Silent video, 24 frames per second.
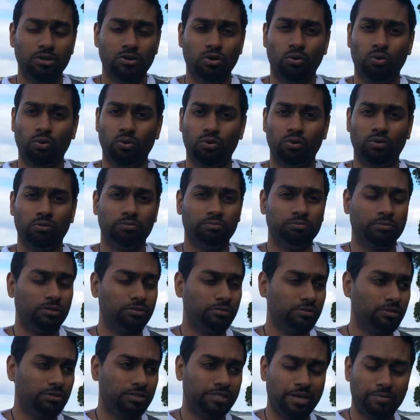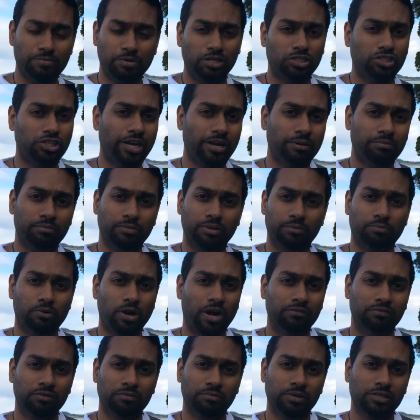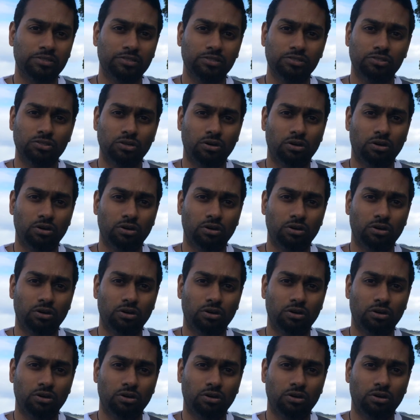or send me a private message